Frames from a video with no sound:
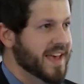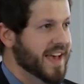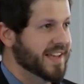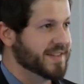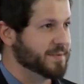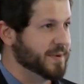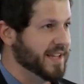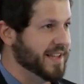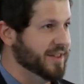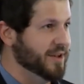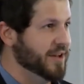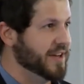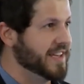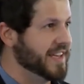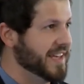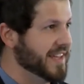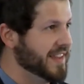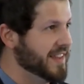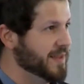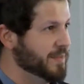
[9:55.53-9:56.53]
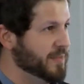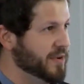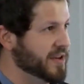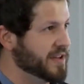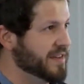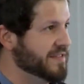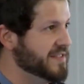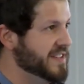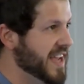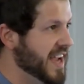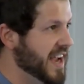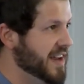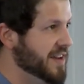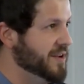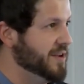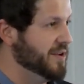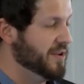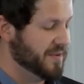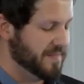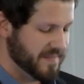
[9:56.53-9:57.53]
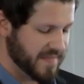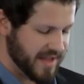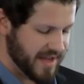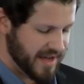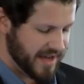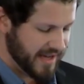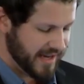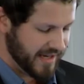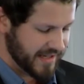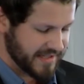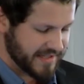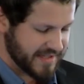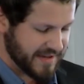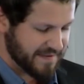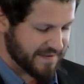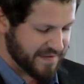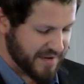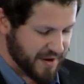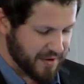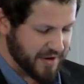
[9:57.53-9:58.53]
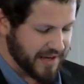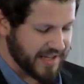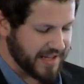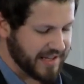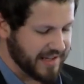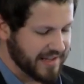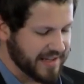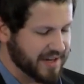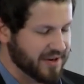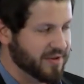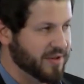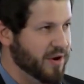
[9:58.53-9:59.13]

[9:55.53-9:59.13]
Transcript: As we look at the book of Daniel, uh, it is very clear.